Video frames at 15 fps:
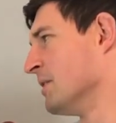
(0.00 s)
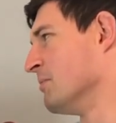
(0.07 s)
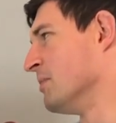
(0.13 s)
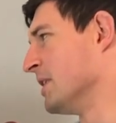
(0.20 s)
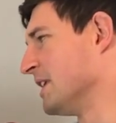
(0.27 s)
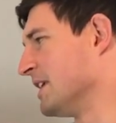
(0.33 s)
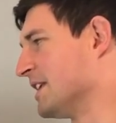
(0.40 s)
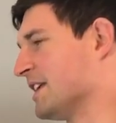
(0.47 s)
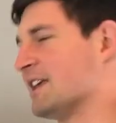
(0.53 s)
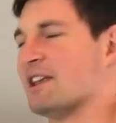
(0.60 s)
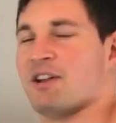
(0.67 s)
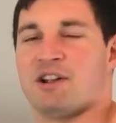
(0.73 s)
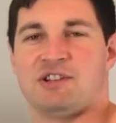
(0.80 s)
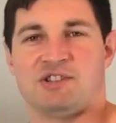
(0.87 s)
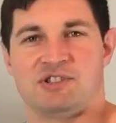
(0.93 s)
but yet again,
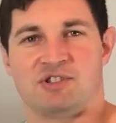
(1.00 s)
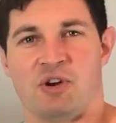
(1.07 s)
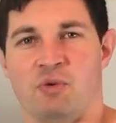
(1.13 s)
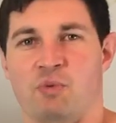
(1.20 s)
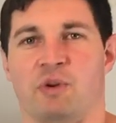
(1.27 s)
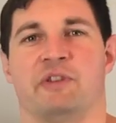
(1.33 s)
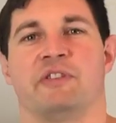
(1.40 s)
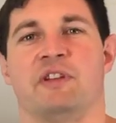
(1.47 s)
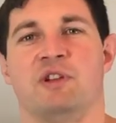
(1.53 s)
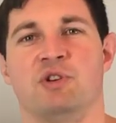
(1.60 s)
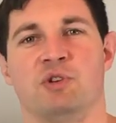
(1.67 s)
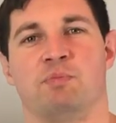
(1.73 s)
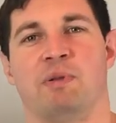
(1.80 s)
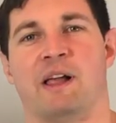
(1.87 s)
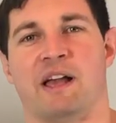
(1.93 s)
I just don't want to see
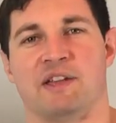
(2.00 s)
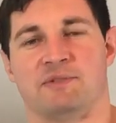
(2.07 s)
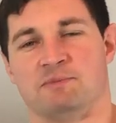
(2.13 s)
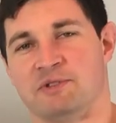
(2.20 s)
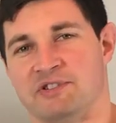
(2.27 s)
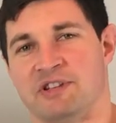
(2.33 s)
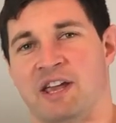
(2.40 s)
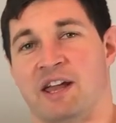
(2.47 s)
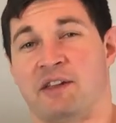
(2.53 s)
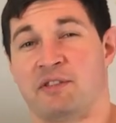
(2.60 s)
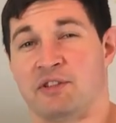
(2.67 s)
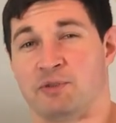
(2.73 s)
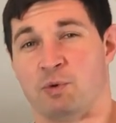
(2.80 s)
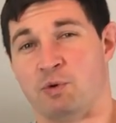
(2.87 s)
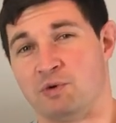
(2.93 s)
good players missing out on
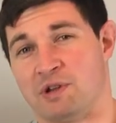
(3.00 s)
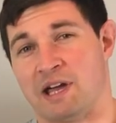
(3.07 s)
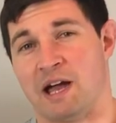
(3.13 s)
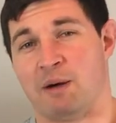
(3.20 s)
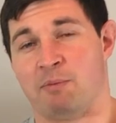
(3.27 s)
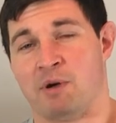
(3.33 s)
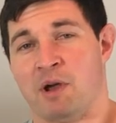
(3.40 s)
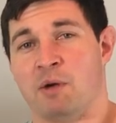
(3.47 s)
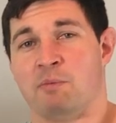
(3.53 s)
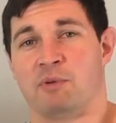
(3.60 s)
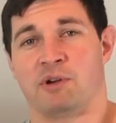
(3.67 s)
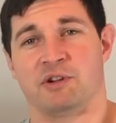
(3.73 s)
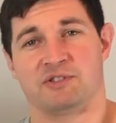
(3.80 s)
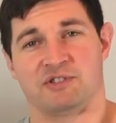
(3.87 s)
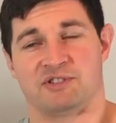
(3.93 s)
this World Cup
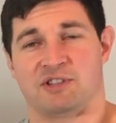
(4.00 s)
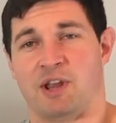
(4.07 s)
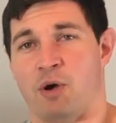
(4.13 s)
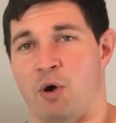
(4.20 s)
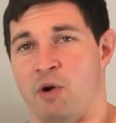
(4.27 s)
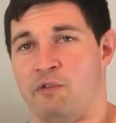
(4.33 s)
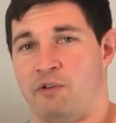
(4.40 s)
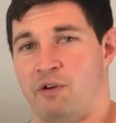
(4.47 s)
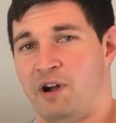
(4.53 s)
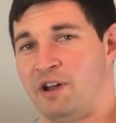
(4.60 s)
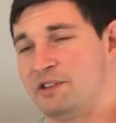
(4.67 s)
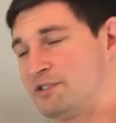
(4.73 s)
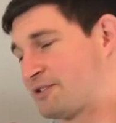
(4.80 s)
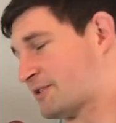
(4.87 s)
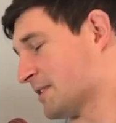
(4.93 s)
because of slow over
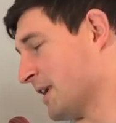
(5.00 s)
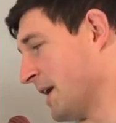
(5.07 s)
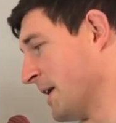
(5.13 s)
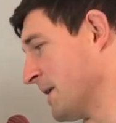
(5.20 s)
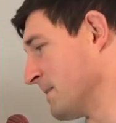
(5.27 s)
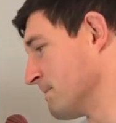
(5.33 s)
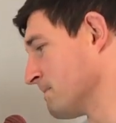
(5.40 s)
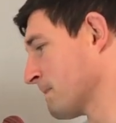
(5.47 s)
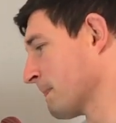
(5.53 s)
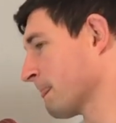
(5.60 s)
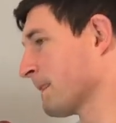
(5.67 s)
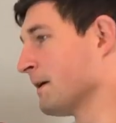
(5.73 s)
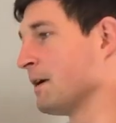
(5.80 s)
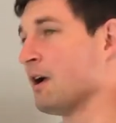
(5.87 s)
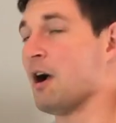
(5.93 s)
rates. Um,
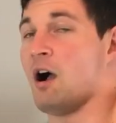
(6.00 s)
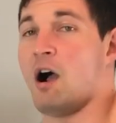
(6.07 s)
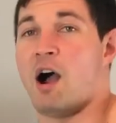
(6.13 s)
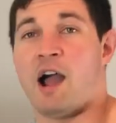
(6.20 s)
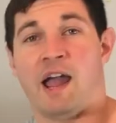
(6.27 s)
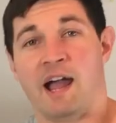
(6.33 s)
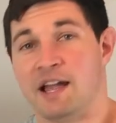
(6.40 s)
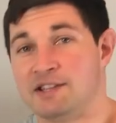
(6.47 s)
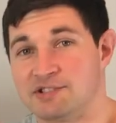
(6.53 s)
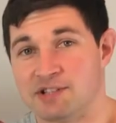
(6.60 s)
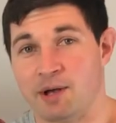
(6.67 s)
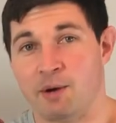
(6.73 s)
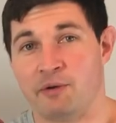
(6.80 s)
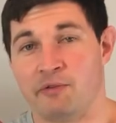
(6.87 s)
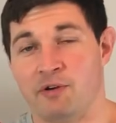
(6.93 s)
I hate
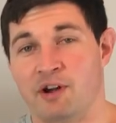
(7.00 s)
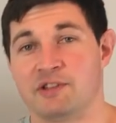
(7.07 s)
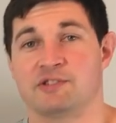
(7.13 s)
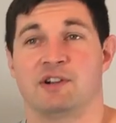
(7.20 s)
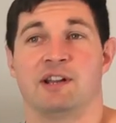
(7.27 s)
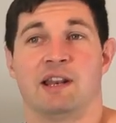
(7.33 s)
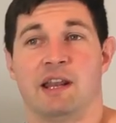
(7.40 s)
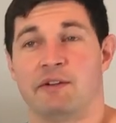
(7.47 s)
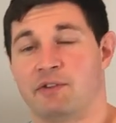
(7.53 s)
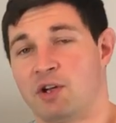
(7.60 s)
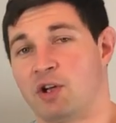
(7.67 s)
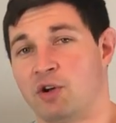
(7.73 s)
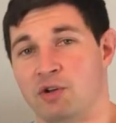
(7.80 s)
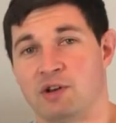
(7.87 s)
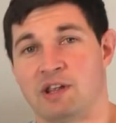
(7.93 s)
slow over rates. I love a
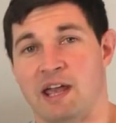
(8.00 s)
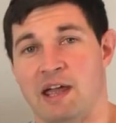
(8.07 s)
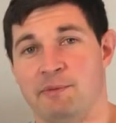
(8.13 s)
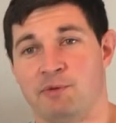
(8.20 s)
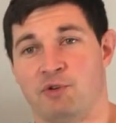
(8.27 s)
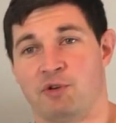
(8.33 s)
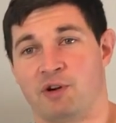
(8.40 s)
good game of